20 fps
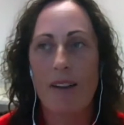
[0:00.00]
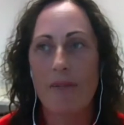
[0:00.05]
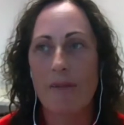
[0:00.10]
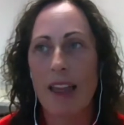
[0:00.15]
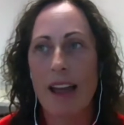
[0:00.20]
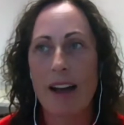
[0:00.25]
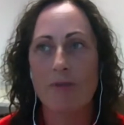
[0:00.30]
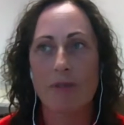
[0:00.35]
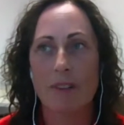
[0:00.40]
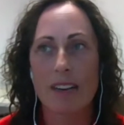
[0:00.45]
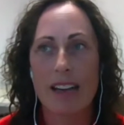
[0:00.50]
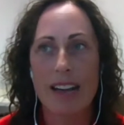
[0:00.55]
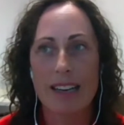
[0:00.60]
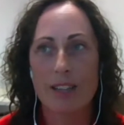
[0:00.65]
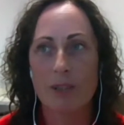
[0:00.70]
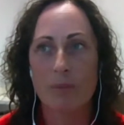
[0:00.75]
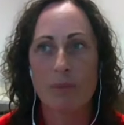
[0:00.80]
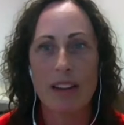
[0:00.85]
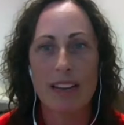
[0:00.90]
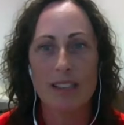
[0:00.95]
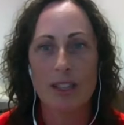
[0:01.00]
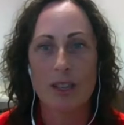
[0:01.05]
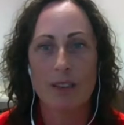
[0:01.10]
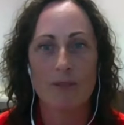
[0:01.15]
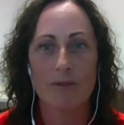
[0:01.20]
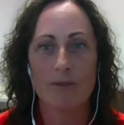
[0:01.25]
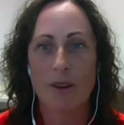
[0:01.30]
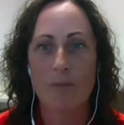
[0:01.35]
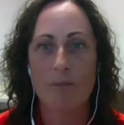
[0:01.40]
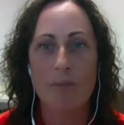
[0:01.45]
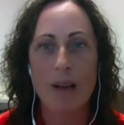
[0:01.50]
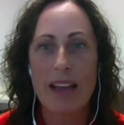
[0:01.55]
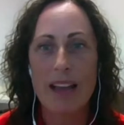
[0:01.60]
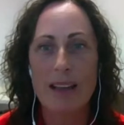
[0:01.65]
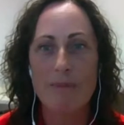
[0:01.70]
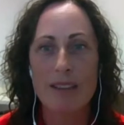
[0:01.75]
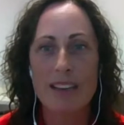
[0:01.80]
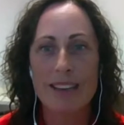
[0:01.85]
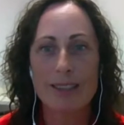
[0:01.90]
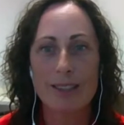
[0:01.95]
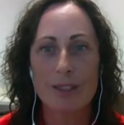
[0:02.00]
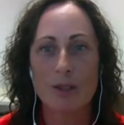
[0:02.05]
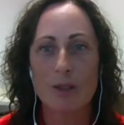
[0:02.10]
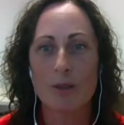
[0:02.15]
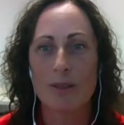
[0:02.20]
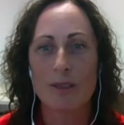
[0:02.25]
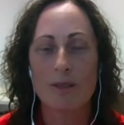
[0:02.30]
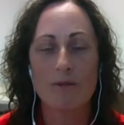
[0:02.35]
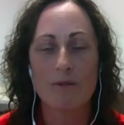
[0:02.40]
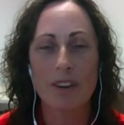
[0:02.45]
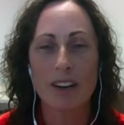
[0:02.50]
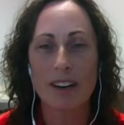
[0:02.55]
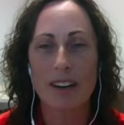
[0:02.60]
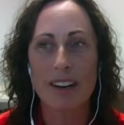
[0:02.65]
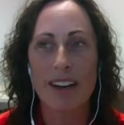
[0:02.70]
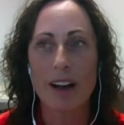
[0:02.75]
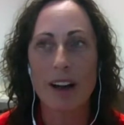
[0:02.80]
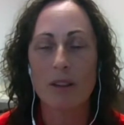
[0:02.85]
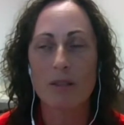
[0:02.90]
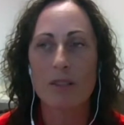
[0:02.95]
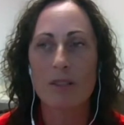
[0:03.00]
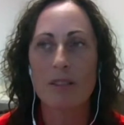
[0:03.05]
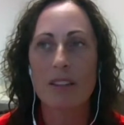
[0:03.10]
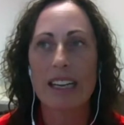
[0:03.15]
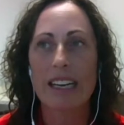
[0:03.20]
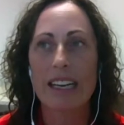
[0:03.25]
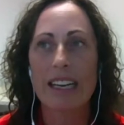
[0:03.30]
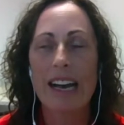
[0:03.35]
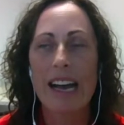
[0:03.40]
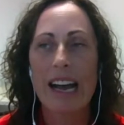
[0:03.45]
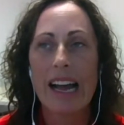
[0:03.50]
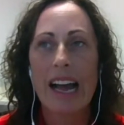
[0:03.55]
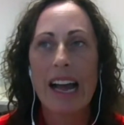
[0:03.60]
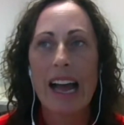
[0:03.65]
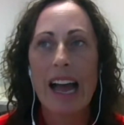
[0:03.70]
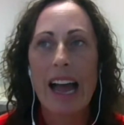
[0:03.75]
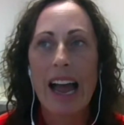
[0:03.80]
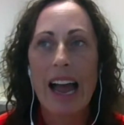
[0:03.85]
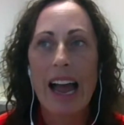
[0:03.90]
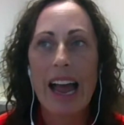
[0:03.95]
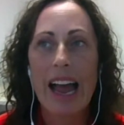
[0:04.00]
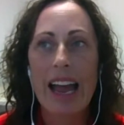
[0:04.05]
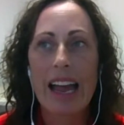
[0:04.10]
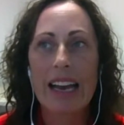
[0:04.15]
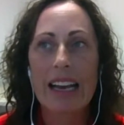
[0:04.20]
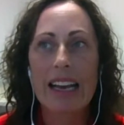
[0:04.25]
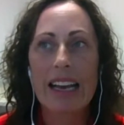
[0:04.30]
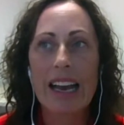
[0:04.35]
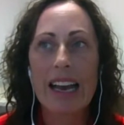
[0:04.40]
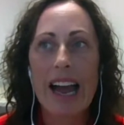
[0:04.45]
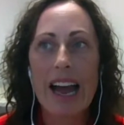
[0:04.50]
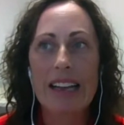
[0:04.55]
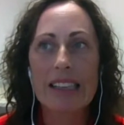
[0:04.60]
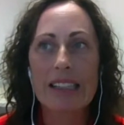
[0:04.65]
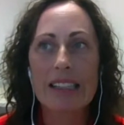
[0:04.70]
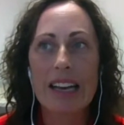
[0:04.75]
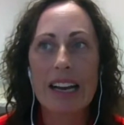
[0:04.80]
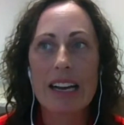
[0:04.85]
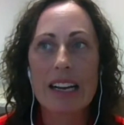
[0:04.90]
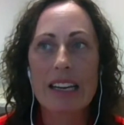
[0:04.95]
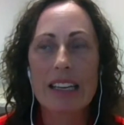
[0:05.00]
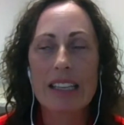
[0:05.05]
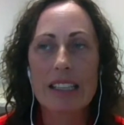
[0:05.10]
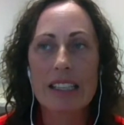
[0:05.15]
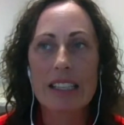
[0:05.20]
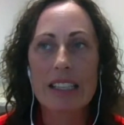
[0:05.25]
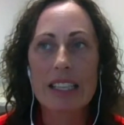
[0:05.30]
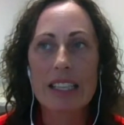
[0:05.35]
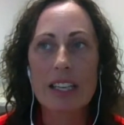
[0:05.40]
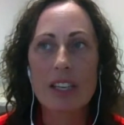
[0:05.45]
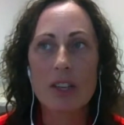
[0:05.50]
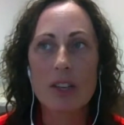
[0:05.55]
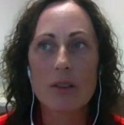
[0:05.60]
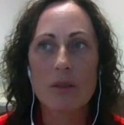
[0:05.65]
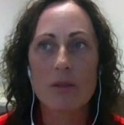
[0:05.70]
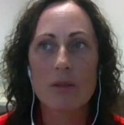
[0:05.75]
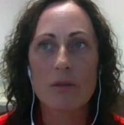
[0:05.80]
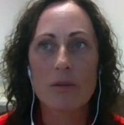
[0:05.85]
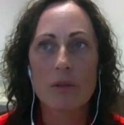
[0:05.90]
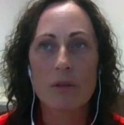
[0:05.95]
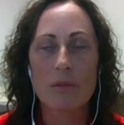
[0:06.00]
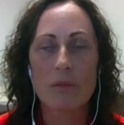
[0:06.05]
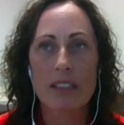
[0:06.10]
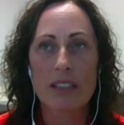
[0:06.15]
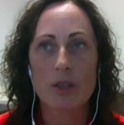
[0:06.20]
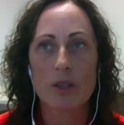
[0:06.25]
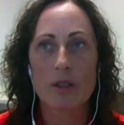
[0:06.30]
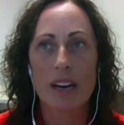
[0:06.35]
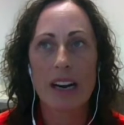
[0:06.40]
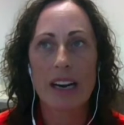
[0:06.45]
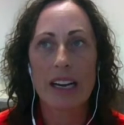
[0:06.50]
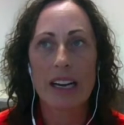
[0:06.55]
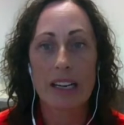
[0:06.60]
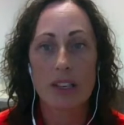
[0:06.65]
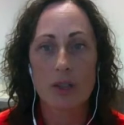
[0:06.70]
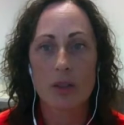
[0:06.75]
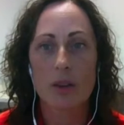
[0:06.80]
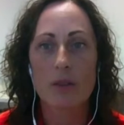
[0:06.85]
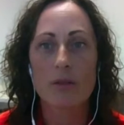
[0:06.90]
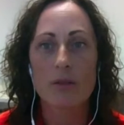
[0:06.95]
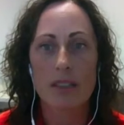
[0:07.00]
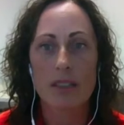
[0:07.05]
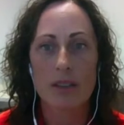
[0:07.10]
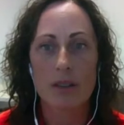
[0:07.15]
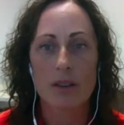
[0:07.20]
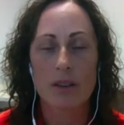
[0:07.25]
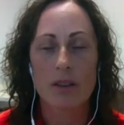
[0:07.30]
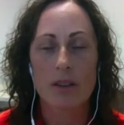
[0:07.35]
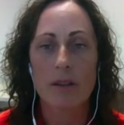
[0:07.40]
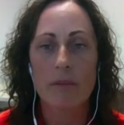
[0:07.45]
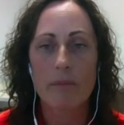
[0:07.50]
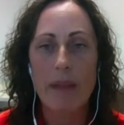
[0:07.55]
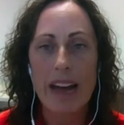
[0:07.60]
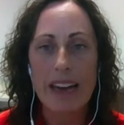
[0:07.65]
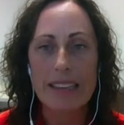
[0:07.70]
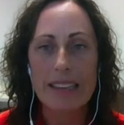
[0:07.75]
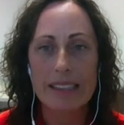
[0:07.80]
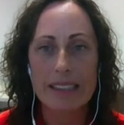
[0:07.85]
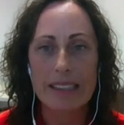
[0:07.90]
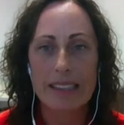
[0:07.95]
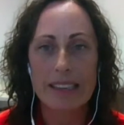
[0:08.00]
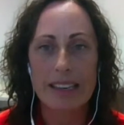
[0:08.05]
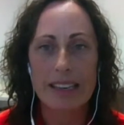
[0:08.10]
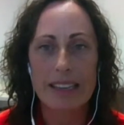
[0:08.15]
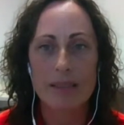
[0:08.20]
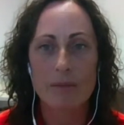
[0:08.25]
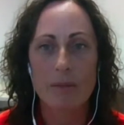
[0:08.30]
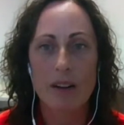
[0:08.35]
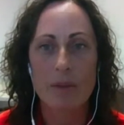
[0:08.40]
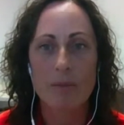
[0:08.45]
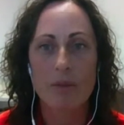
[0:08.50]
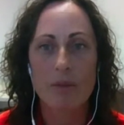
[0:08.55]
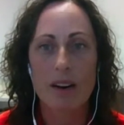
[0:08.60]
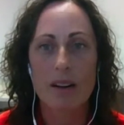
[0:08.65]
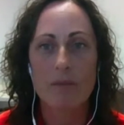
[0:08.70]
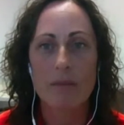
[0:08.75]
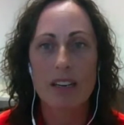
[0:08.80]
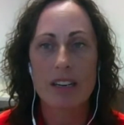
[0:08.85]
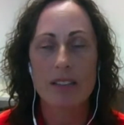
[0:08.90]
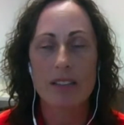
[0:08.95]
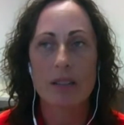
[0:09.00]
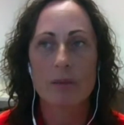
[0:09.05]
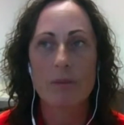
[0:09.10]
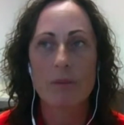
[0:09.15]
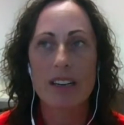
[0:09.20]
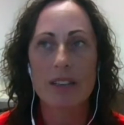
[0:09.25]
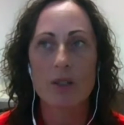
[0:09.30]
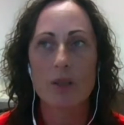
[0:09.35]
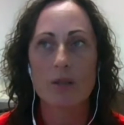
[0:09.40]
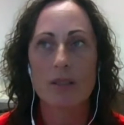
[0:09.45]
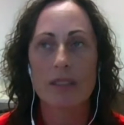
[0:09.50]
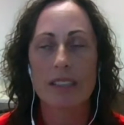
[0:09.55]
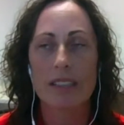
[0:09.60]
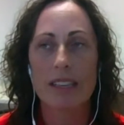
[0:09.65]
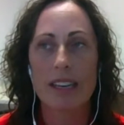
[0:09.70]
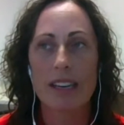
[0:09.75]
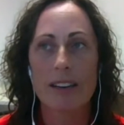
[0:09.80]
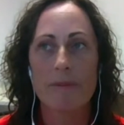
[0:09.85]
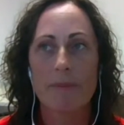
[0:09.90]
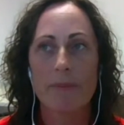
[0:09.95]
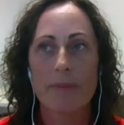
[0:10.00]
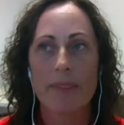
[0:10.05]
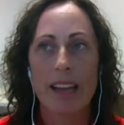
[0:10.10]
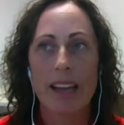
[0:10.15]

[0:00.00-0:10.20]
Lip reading: every age of patient from babies to the very elderly. And as I continued through my training and chose internal medicine as my primary specialty,